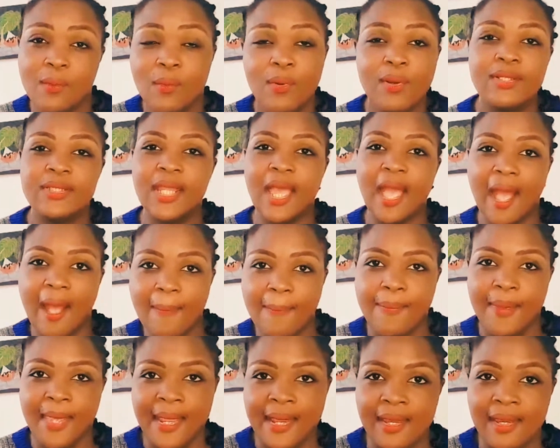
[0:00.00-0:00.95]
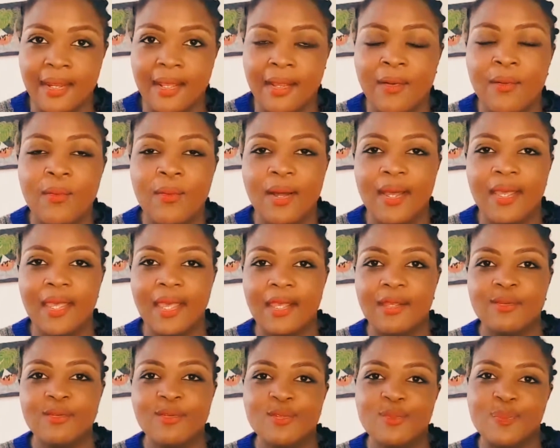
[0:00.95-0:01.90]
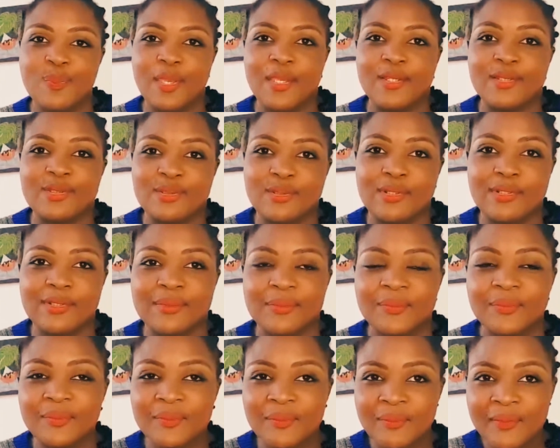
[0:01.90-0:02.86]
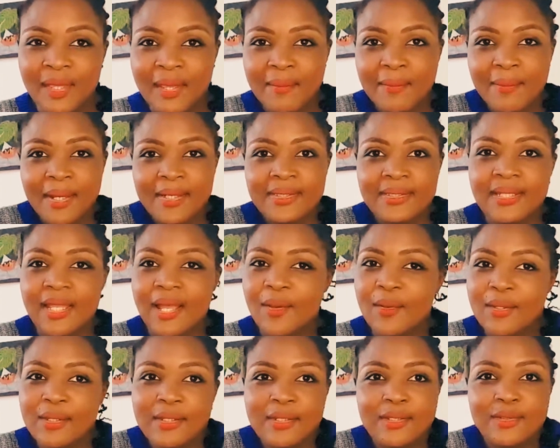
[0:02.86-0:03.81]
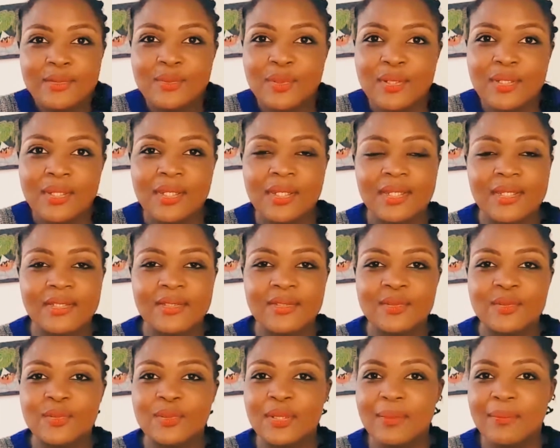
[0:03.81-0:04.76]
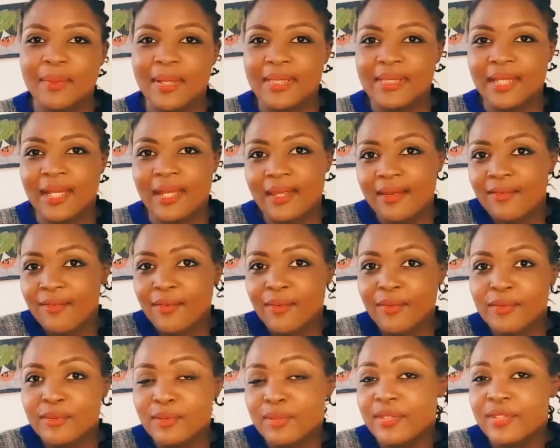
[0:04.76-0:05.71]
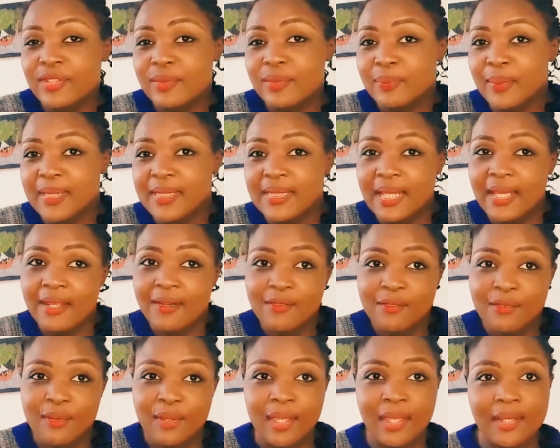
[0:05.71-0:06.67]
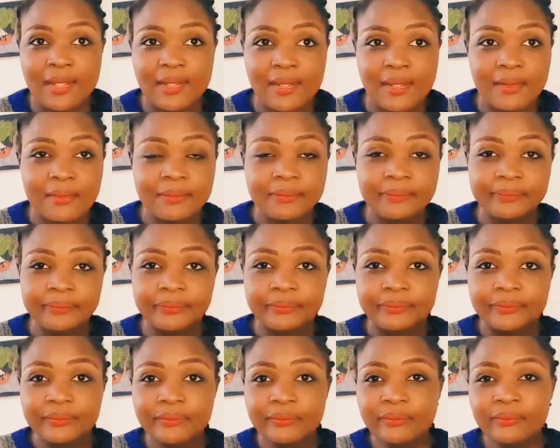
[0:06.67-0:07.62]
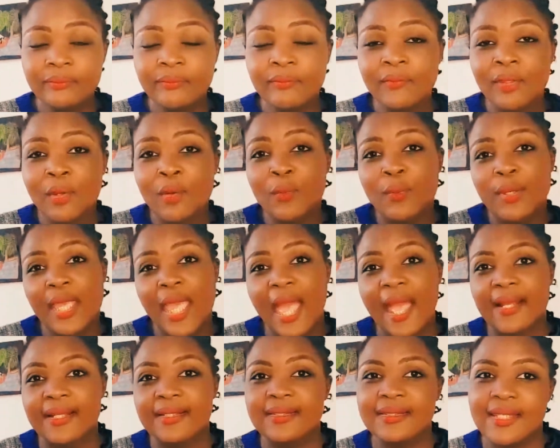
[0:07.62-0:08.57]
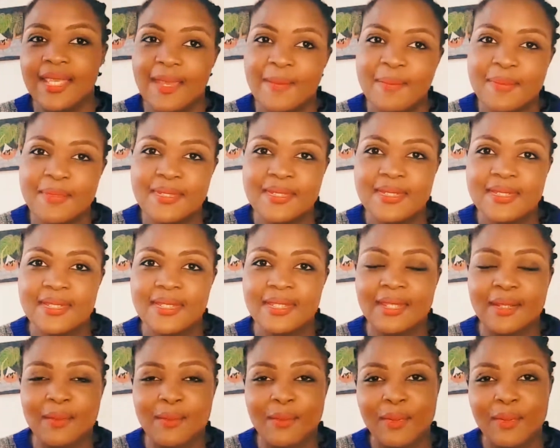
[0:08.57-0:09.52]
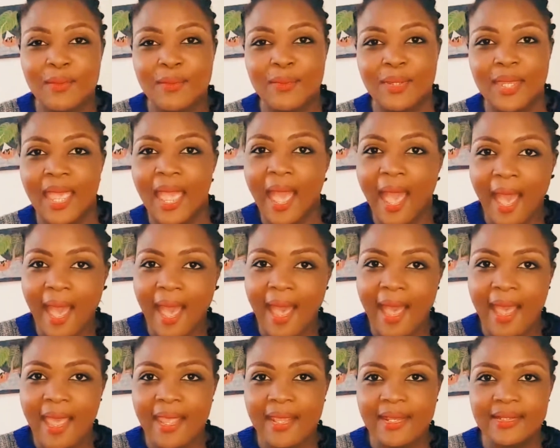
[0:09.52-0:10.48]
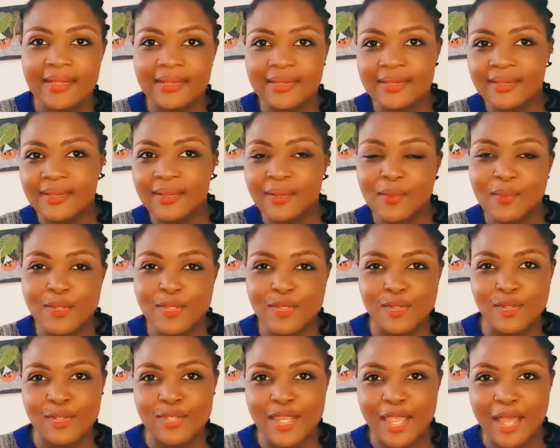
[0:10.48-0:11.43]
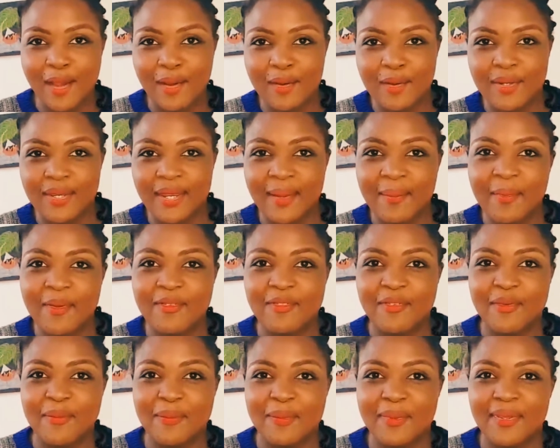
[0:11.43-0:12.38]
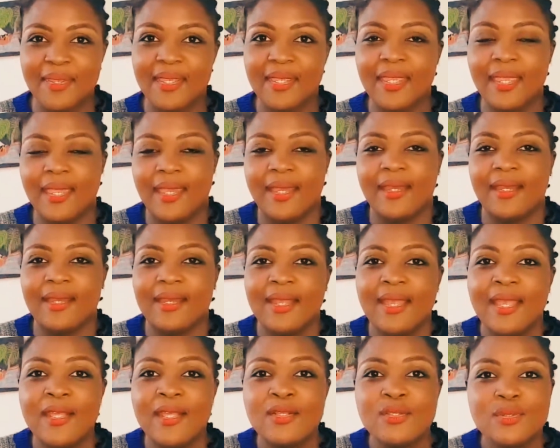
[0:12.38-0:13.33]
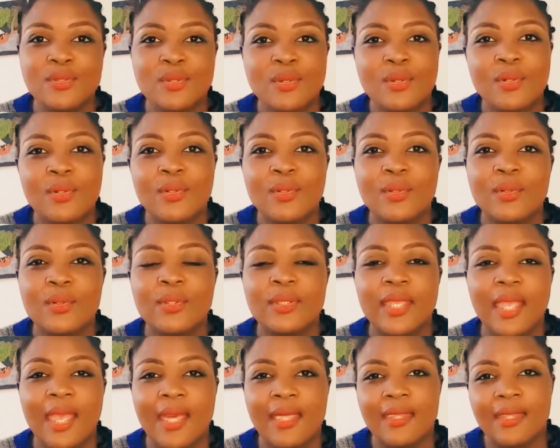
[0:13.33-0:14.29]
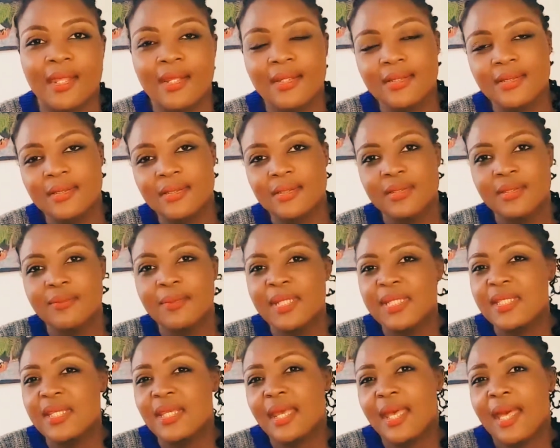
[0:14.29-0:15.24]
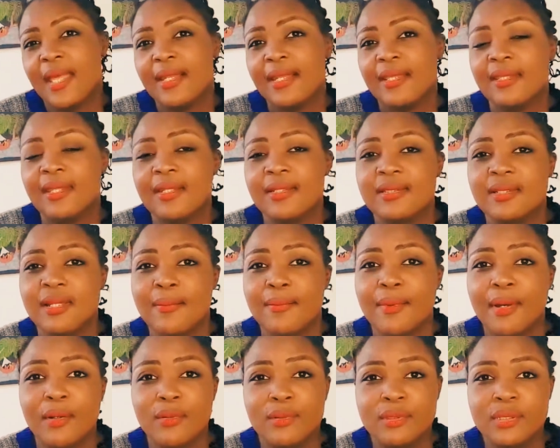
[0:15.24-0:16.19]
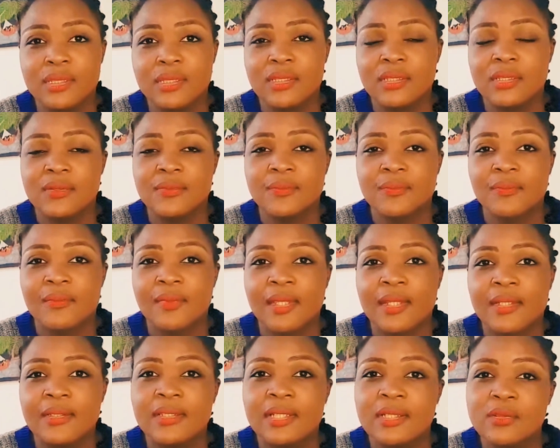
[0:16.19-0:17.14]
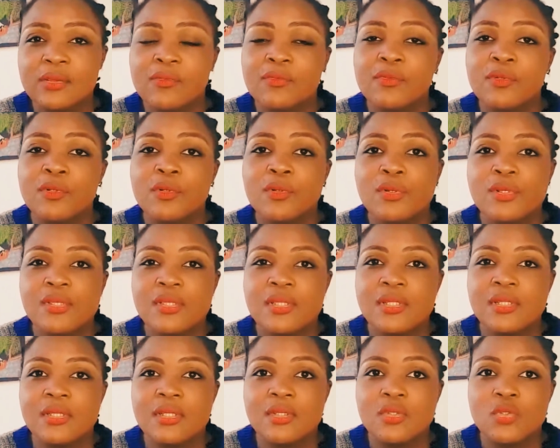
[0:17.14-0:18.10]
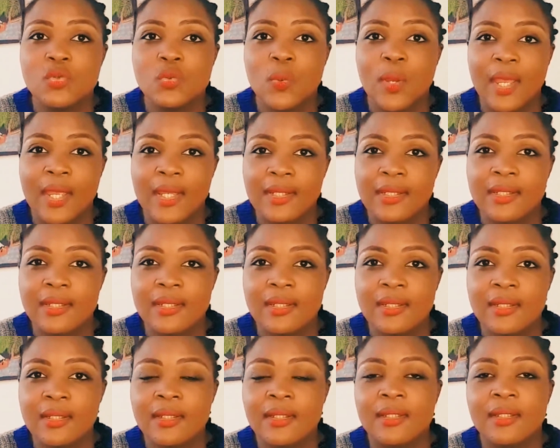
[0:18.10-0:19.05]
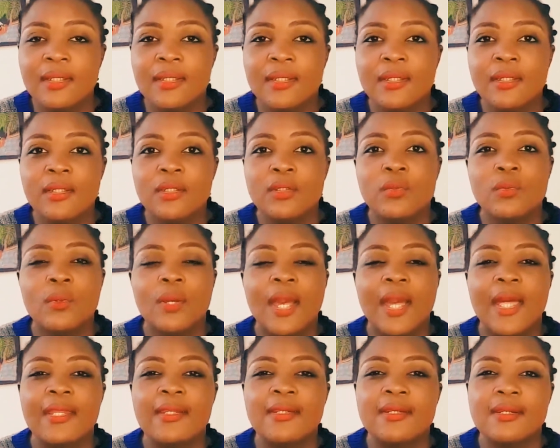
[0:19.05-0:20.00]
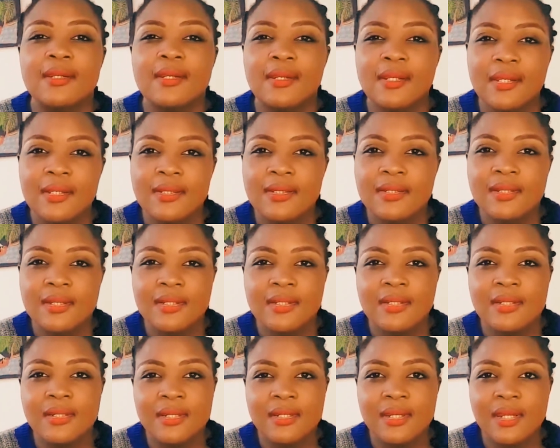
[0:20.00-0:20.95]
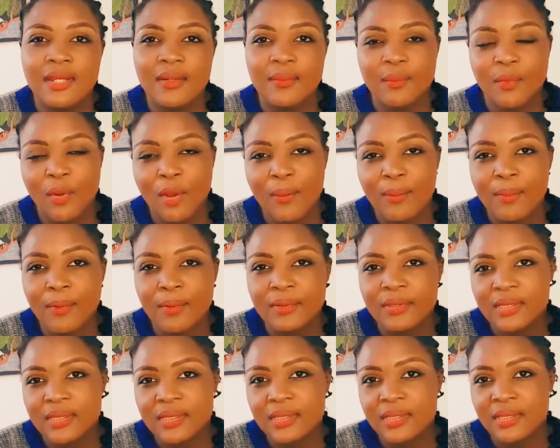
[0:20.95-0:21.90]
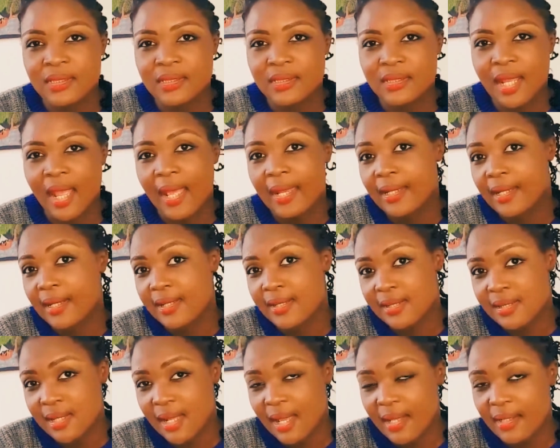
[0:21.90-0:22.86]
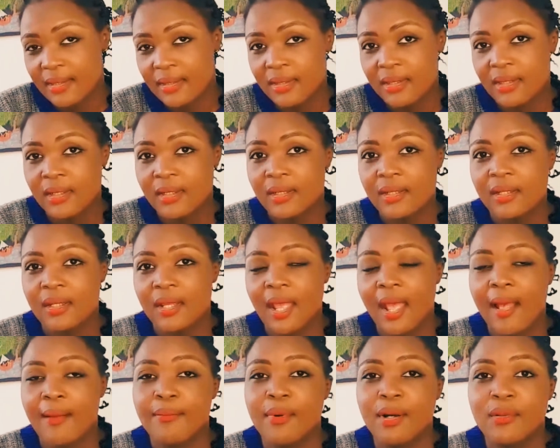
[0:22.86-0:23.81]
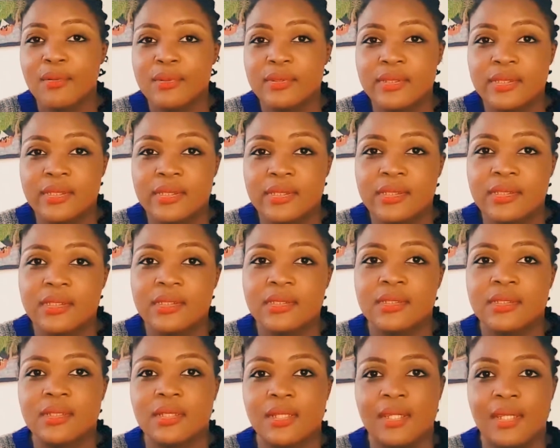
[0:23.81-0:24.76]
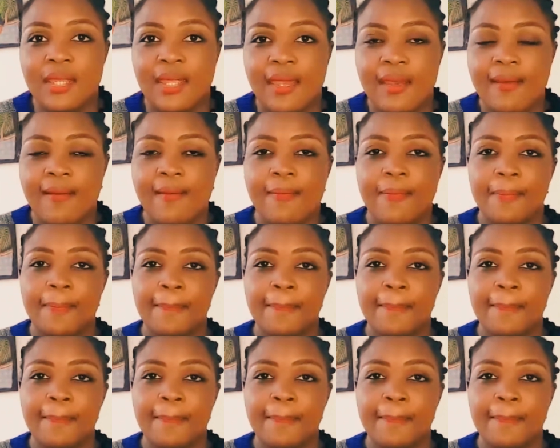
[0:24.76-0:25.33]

what happened? Why are you special? But now it is what it is. Tulipata hivyo, tulijipata hivyo, and we accept the way we are and we soldier on. I'm a VP. Yeah. So yeah, that's basically about it. Dental fluorosis is wide. You can read and more about it and understand about it. Yeah.